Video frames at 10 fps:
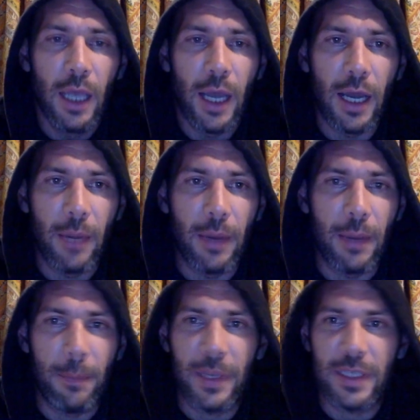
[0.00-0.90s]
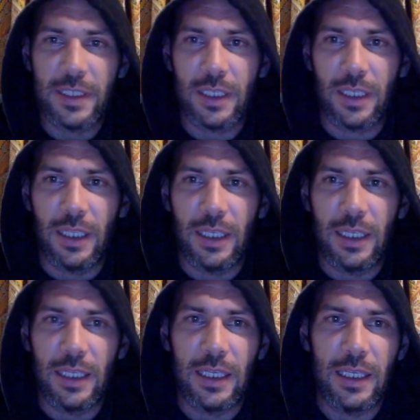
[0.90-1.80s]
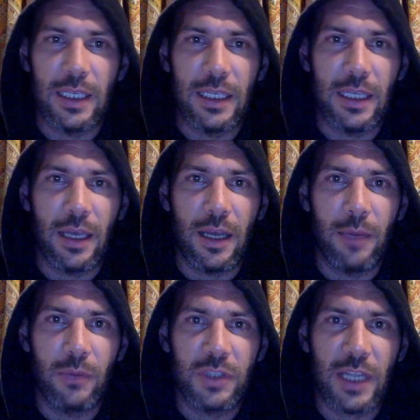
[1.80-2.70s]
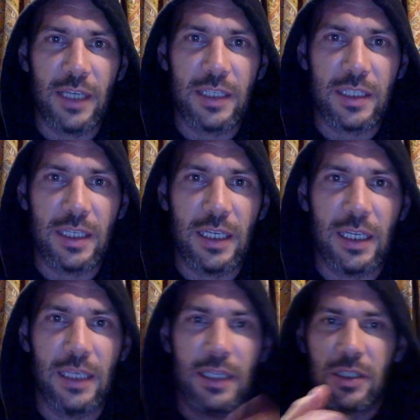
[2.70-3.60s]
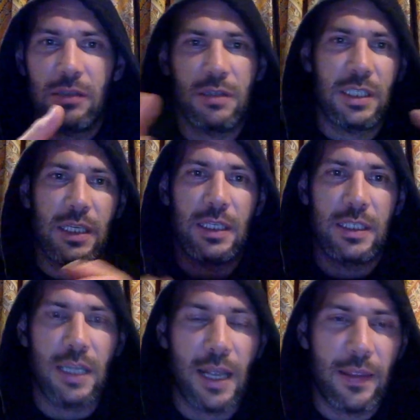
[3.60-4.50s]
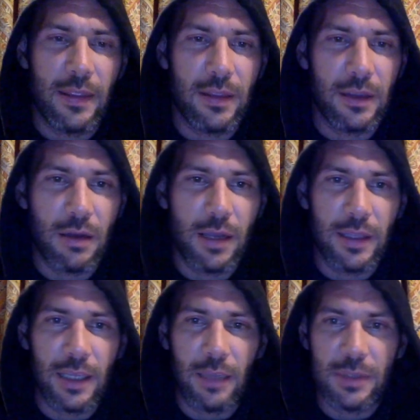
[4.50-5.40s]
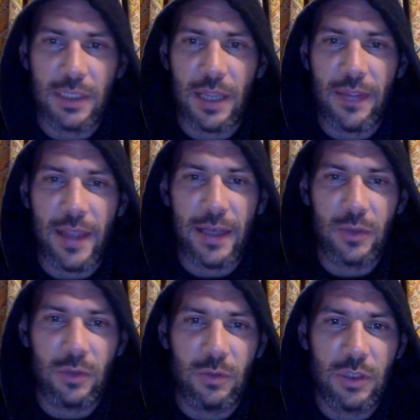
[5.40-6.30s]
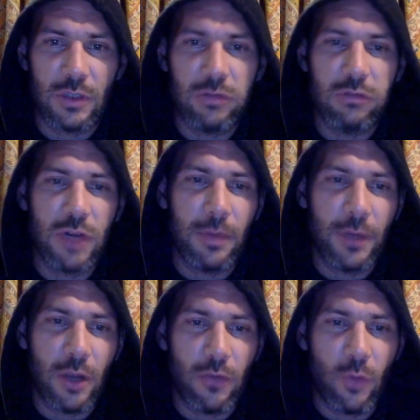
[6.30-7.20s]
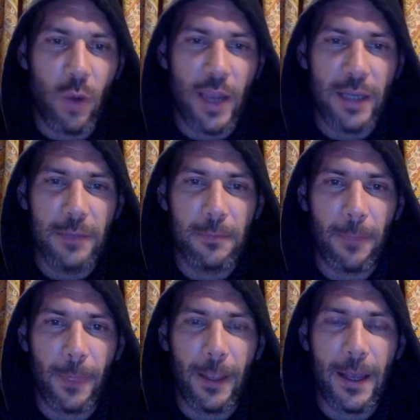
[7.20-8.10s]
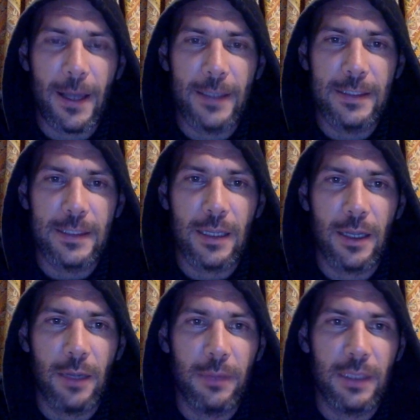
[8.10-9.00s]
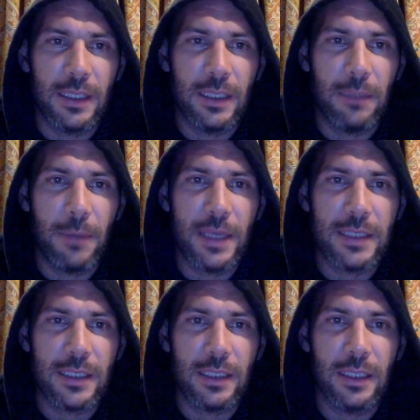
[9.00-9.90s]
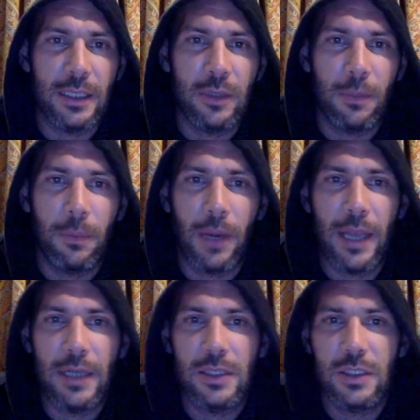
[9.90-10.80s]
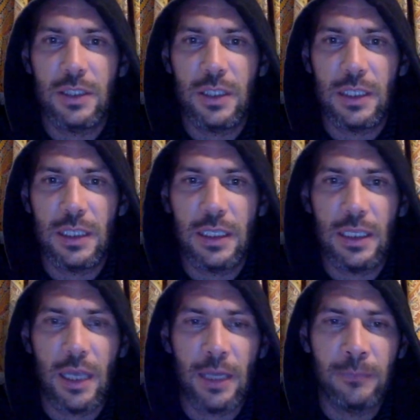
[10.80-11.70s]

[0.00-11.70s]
And basically, he was sat in his seat, and he had two seats. And then the guy that came and sat next to him was incredibly overweight, and he basically complained to the